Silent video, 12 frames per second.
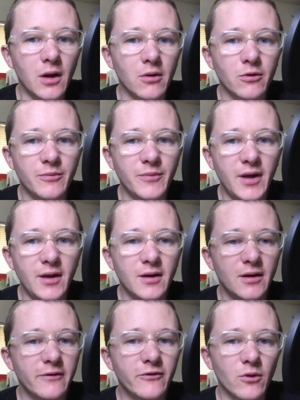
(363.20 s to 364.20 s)
with me, and
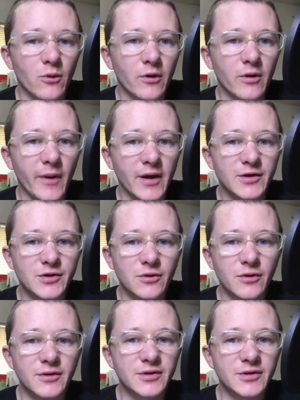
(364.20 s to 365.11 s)
if you're one of my students,